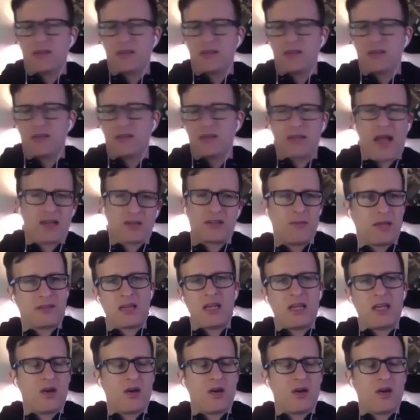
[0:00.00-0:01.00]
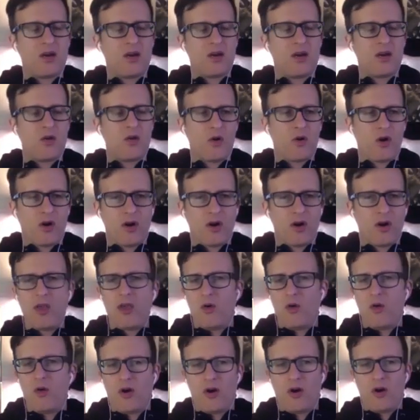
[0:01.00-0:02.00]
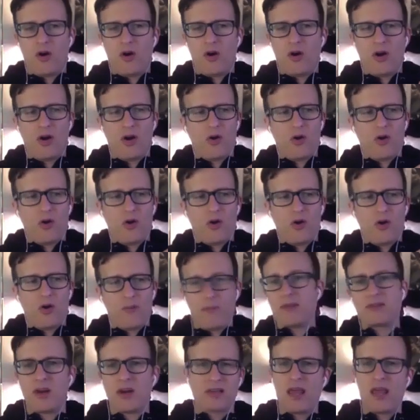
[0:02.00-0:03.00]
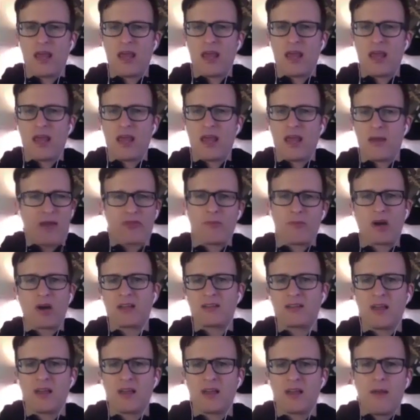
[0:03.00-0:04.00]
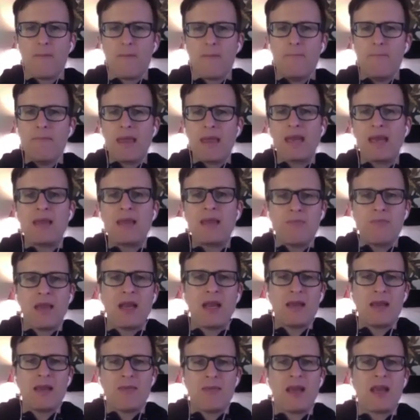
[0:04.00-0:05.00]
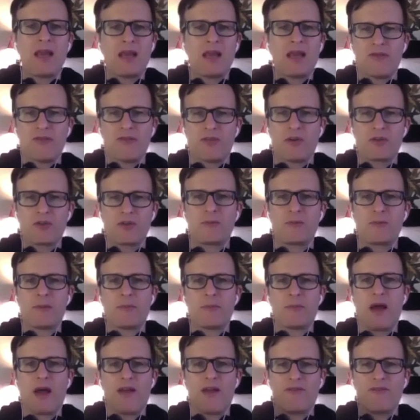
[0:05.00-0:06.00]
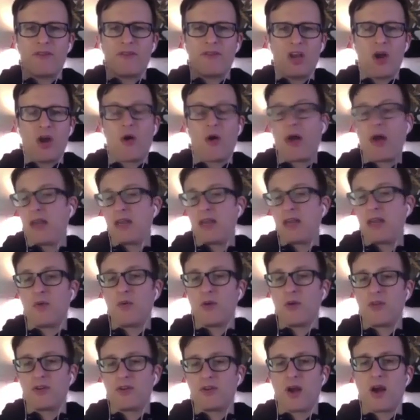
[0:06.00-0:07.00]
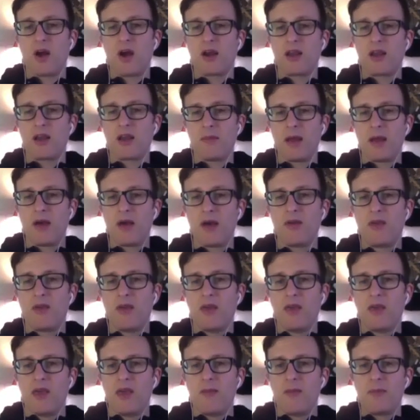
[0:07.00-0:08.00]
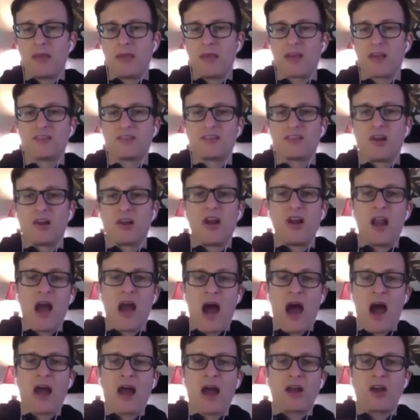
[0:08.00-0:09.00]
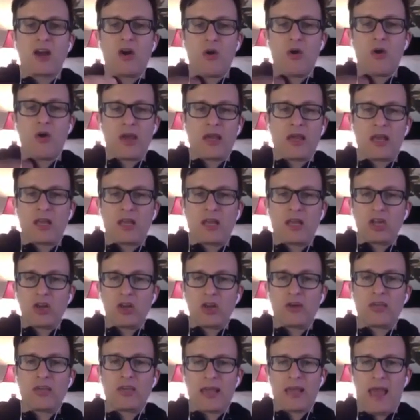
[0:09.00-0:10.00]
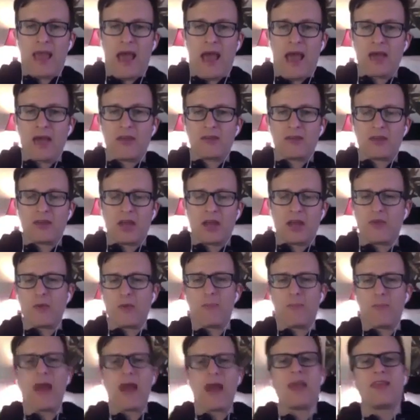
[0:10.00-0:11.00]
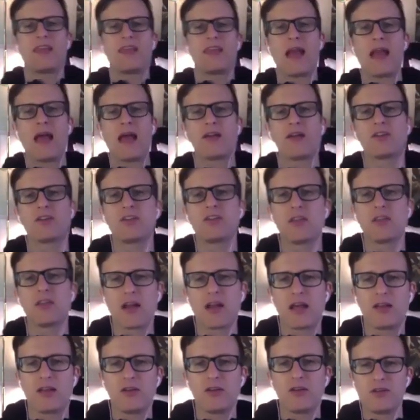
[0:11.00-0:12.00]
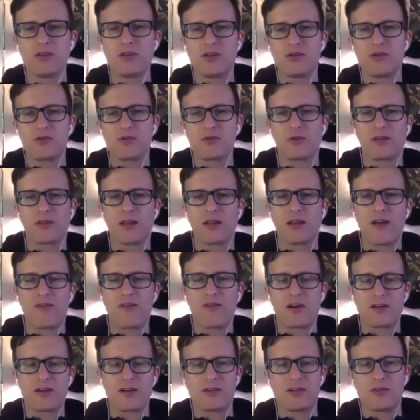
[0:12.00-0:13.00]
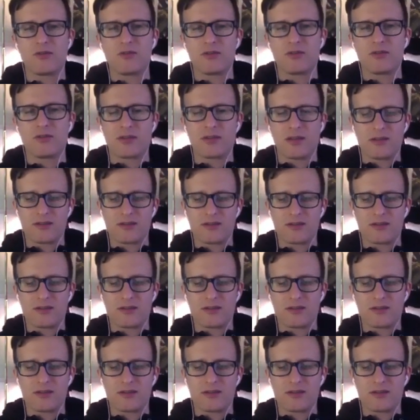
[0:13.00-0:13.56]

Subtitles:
or BBC are saying about the markets, many of those people have no idea what they're talking about because they're not going and looking at, the analogy that I use with a lot of our students is